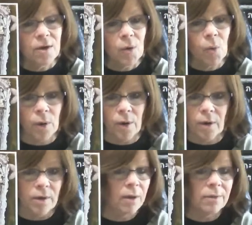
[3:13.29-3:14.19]
or
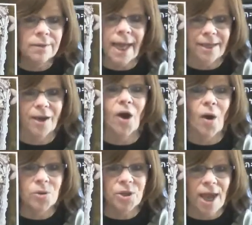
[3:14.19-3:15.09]
like a
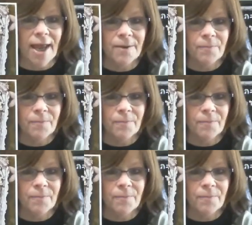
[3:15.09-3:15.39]
choshen,